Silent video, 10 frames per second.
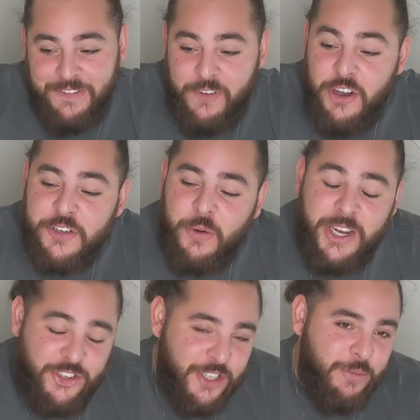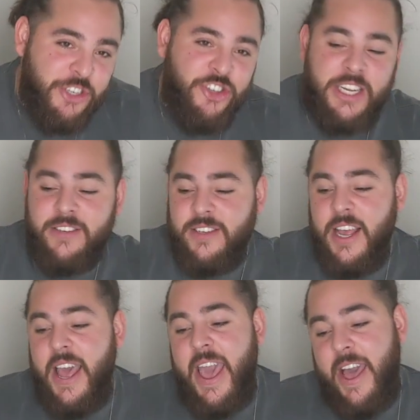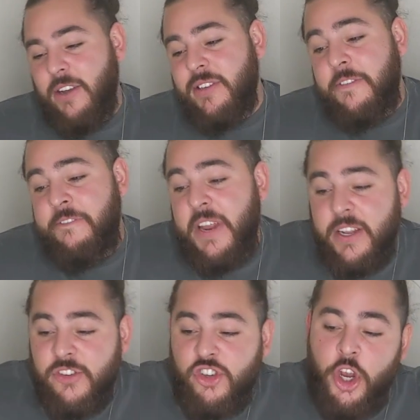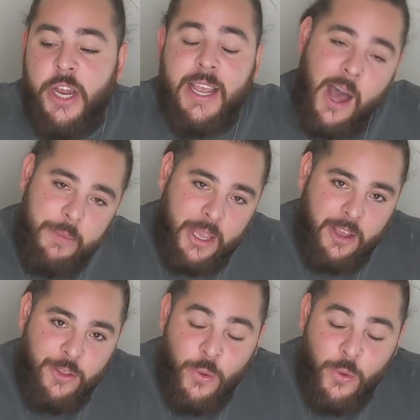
the first question, which is, how's the fitness journey coming?